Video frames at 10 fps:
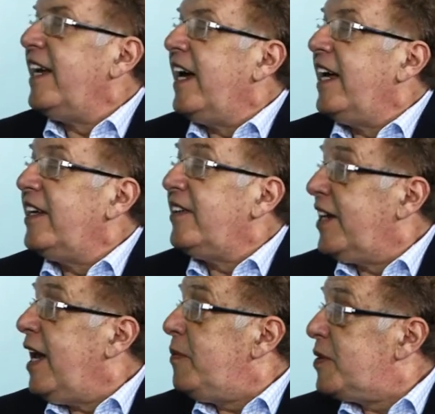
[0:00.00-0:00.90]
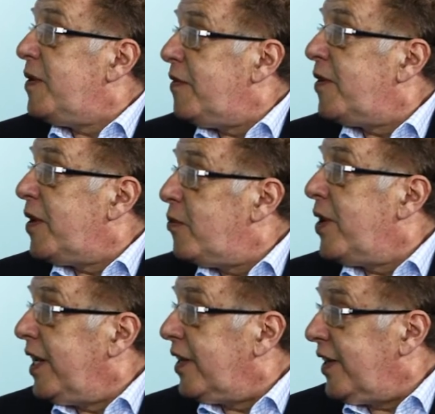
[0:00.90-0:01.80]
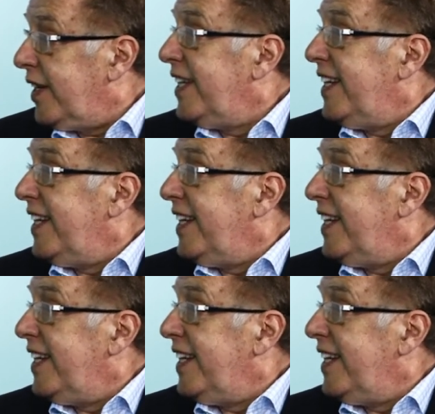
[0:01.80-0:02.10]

and it keeps me very real.